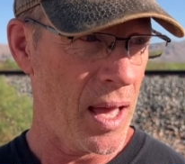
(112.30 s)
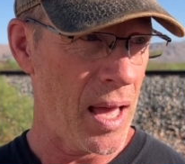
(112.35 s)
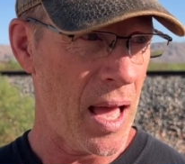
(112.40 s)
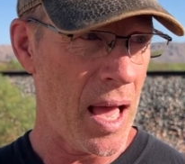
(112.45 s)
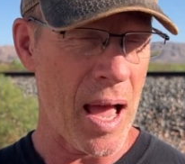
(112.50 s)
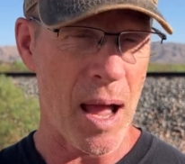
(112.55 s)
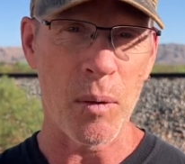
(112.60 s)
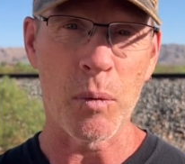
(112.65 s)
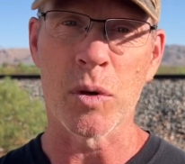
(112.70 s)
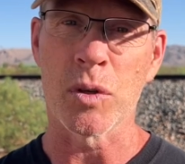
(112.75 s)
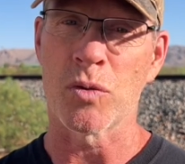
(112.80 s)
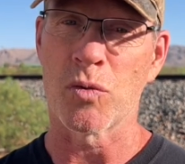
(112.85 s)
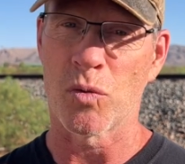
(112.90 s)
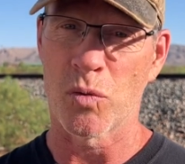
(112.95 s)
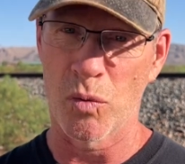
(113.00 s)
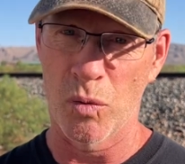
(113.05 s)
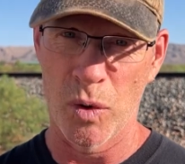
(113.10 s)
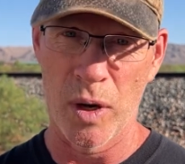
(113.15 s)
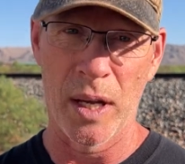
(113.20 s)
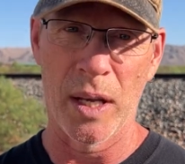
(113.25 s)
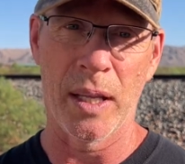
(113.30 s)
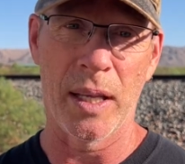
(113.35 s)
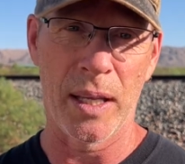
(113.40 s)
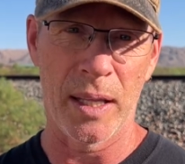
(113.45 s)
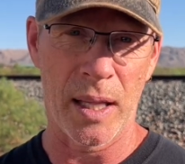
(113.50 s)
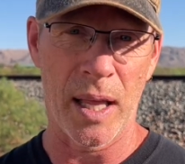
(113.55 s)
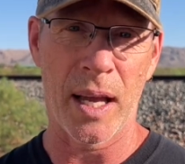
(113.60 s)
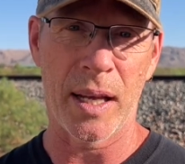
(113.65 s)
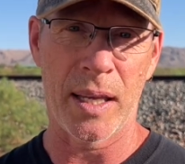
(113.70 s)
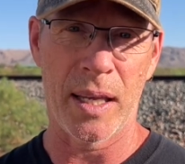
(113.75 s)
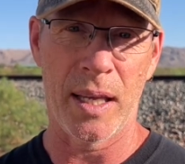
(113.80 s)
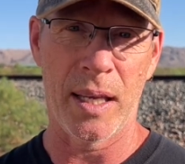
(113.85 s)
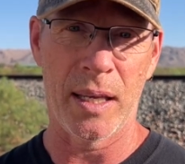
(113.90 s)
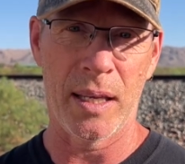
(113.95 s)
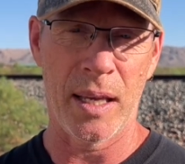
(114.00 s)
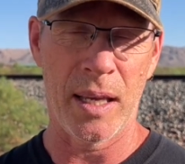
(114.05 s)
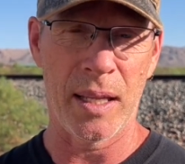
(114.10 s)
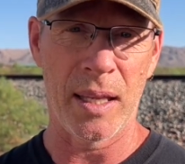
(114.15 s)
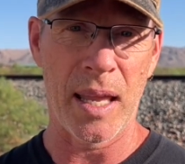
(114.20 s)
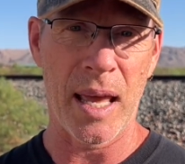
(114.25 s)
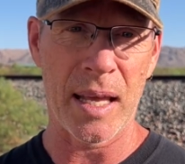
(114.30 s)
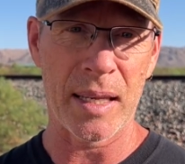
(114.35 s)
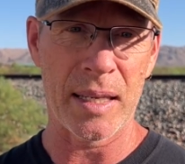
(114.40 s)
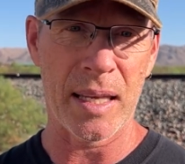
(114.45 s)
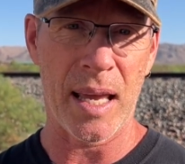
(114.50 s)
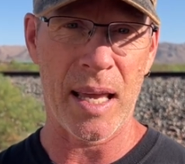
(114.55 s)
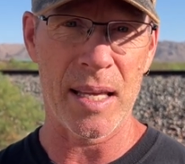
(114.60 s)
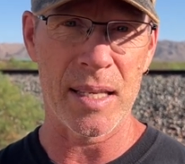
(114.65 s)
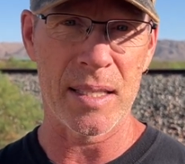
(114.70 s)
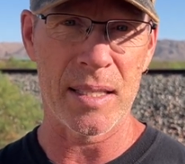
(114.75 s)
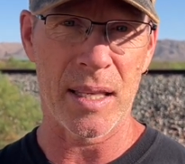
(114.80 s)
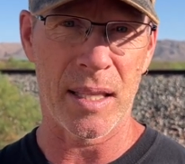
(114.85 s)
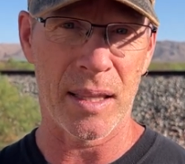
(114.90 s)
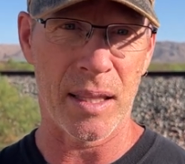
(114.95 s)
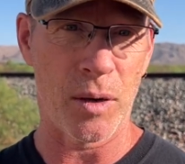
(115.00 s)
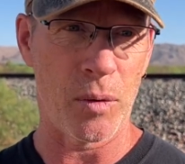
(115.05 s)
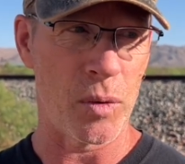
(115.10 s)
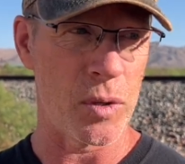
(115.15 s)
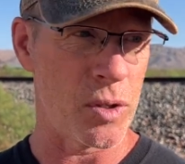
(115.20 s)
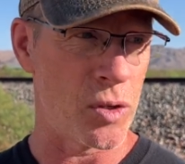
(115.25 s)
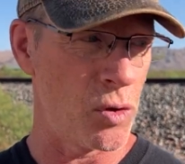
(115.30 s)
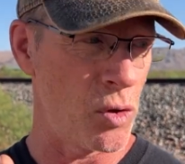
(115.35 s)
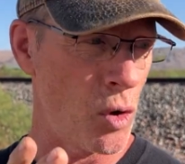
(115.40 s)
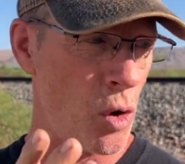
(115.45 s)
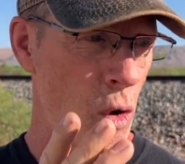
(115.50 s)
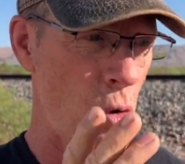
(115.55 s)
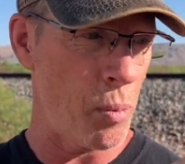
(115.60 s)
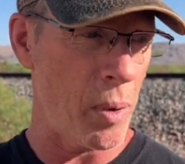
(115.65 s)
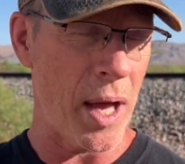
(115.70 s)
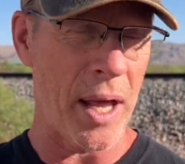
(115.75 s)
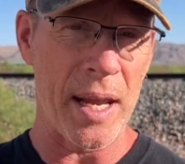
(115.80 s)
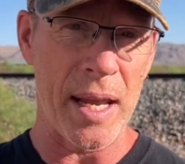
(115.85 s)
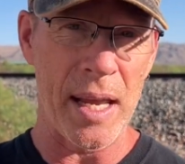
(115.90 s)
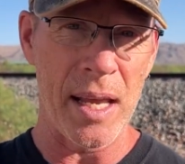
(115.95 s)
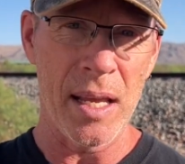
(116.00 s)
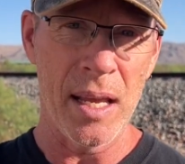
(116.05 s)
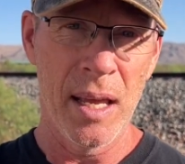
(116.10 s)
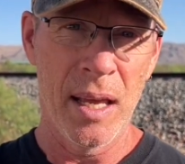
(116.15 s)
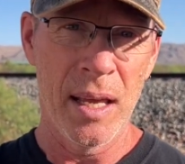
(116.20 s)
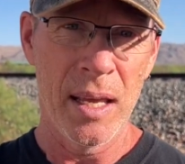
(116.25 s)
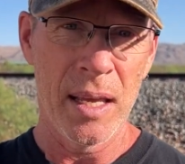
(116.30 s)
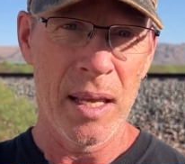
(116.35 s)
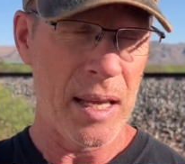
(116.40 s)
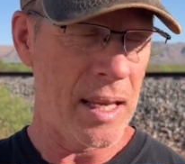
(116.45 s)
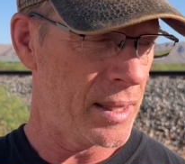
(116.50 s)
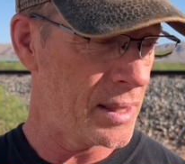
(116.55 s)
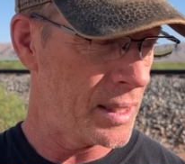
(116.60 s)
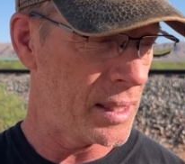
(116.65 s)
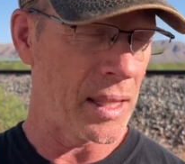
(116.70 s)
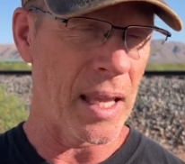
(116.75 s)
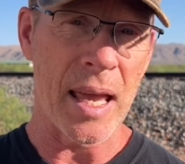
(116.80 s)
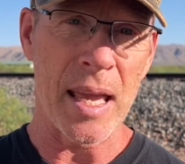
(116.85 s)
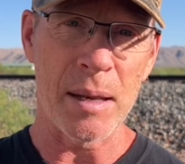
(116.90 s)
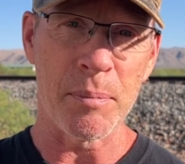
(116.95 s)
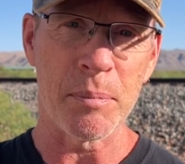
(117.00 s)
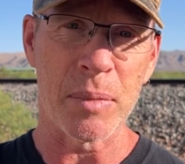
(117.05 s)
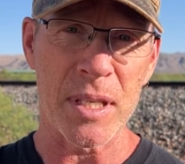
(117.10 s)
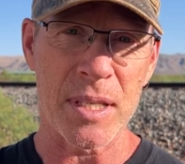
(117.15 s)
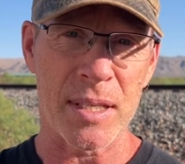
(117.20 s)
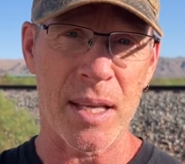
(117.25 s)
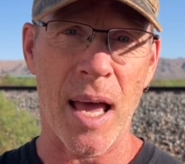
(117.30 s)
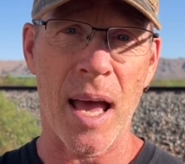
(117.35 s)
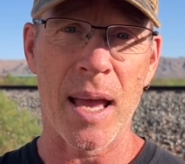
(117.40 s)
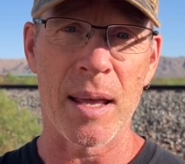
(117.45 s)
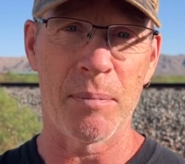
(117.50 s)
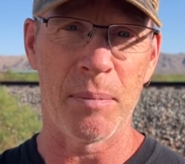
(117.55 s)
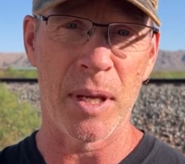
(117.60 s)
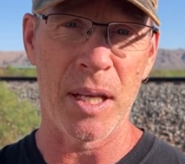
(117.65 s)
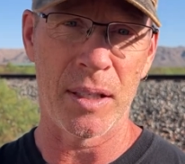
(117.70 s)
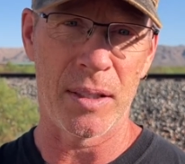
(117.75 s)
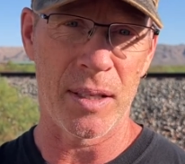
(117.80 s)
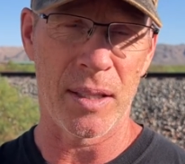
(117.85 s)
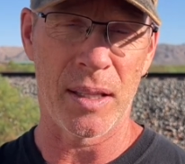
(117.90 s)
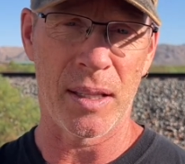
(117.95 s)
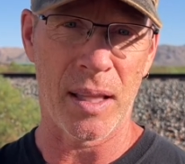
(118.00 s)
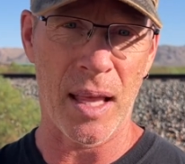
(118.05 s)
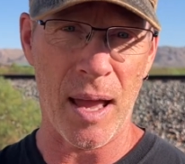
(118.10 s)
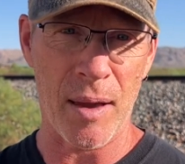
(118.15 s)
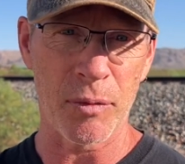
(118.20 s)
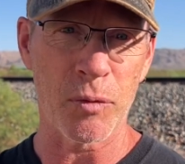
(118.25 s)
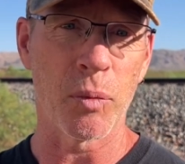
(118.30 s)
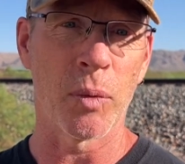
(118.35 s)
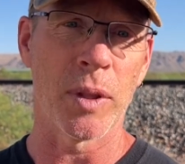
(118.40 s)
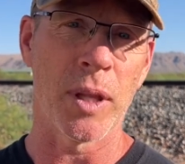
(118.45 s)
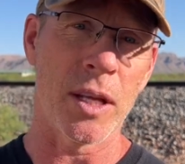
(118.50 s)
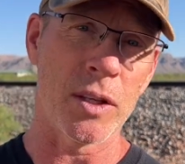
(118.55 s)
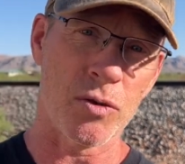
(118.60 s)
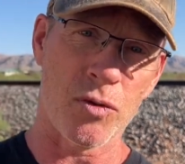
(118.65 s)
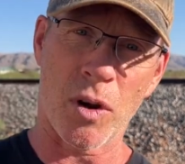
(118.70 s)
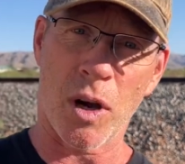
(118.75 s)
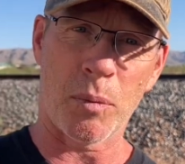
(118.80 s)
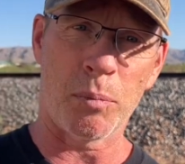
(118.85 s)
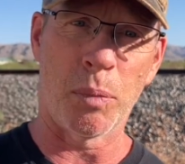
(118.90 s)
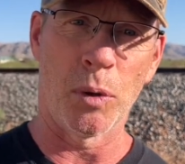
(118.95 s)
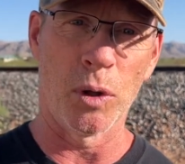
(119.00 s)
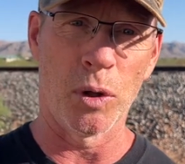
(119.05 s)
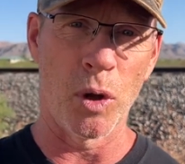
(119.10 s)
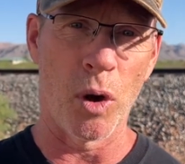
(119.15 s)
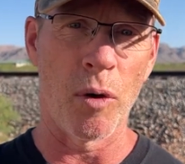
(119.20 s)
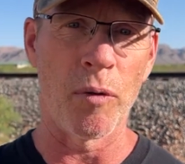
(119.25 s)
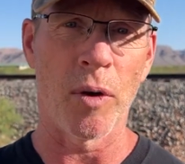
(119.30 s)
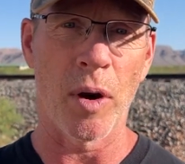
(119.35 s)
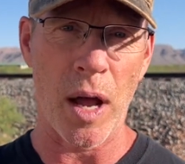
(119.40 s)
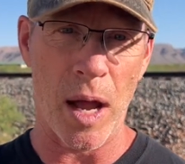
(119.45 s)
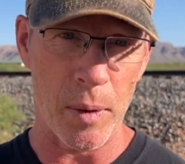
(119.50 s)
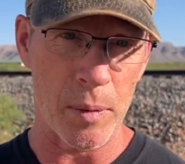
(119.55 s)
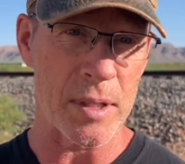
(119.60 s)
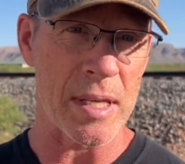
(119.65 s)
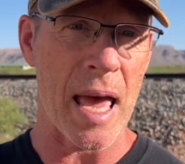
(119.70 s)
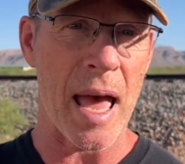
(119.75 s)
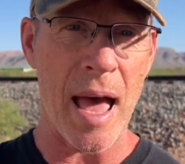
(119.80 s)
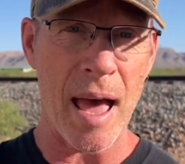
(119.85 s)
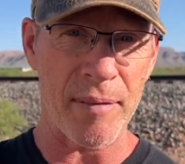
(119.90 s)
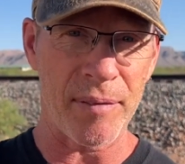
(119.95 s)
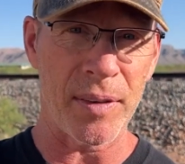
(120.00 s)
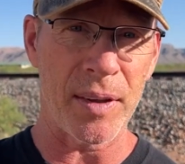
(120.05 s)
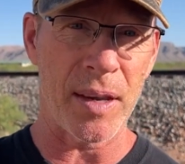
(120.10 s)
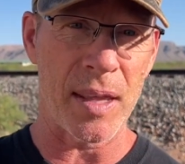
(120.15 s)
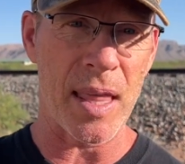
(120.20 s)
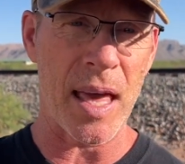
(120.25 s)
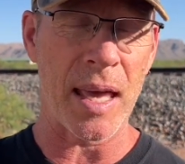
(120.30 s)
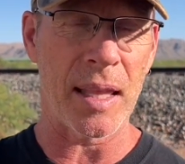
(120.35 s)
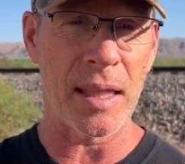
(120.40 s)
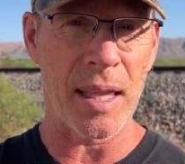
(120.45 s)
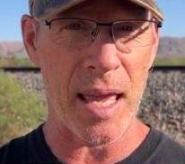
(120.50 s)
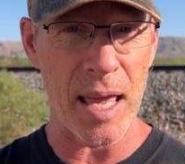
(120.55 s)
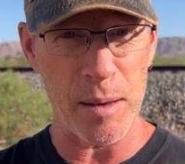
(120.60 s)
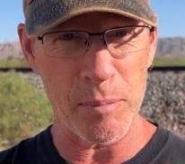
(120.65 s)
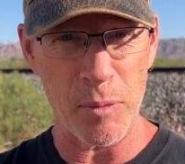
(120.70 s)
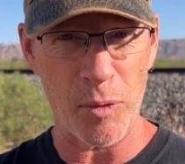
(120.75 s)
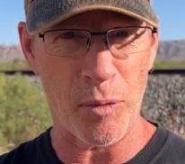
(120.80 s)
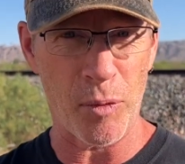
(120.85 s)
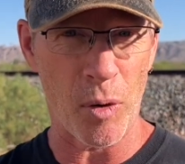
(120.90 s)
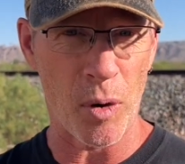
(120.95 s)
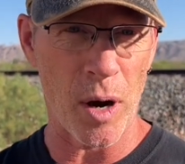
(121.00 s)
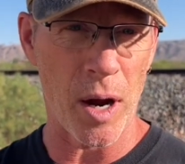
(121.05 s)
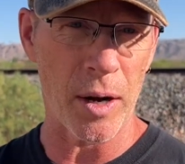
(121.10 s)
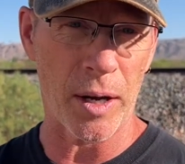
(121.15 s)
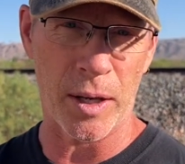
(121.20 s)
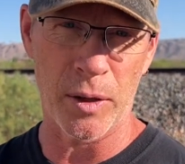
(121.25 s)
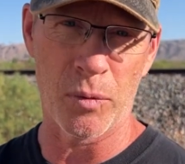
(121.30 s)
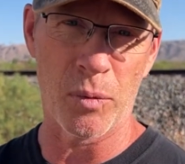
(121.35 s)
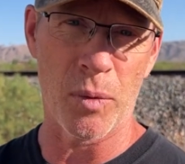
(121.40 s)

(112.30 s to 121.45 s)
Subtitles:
I was really lucky in that case that there was nobody in the lane beside me to the left when that truck pulled over. I was half into that lane before I could